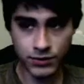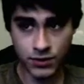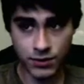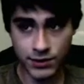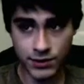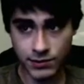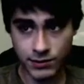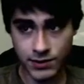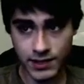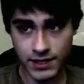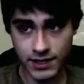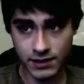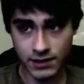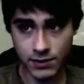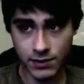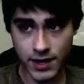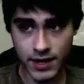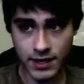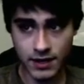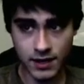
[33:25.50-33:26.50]
want to get the
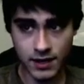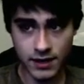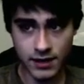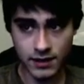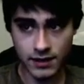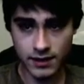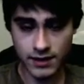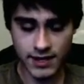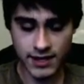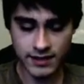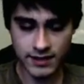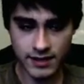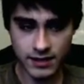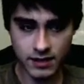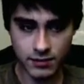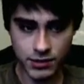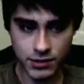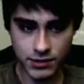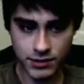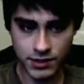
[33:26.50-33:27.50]
right guard. On
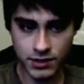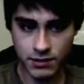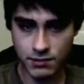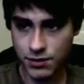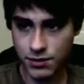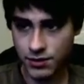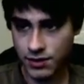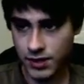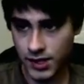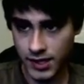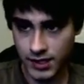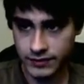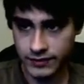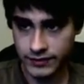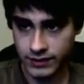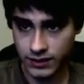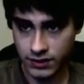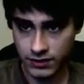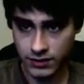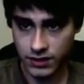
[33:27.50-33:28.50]
SAW, kill both guards
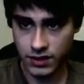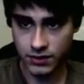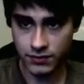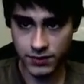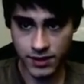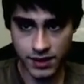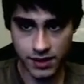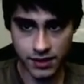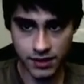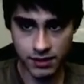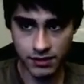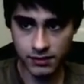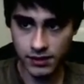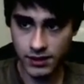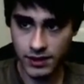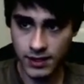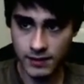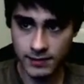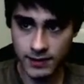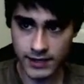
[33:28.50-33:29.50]
to start with.
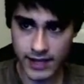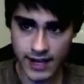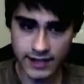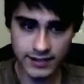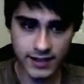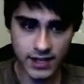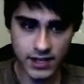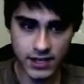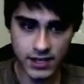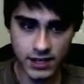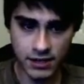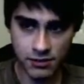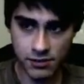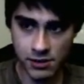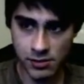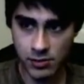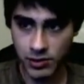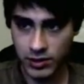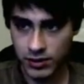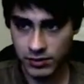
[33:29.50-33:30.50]
On SA, you can get away
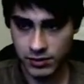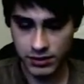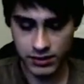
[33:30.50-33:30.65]
with killing just the